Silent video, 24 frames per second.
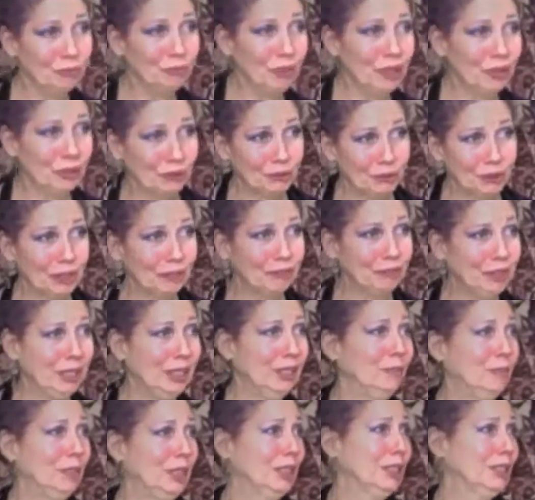we were giving
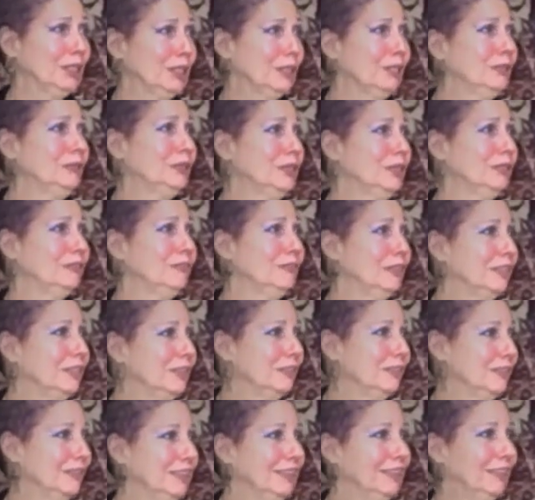him an exclusive,
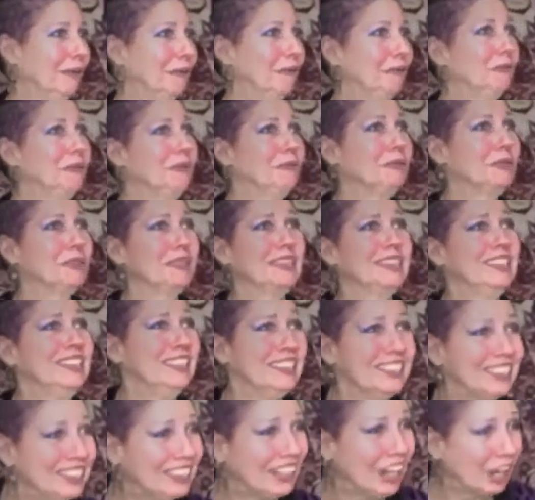and we were
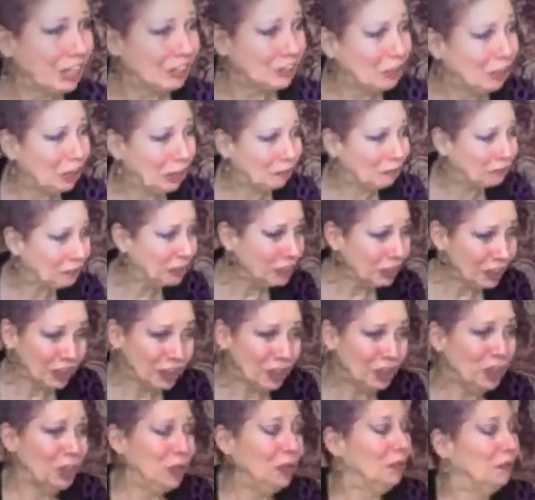cut off
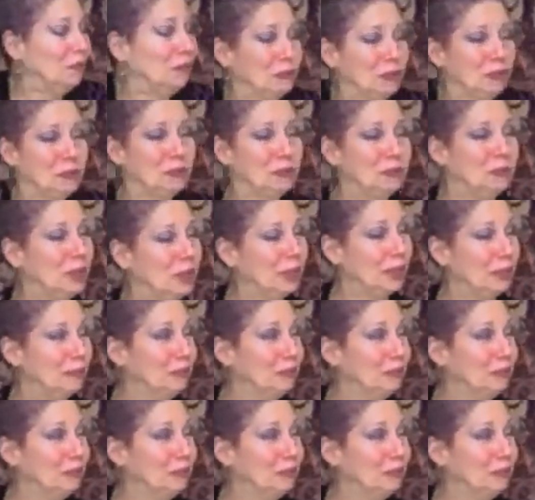from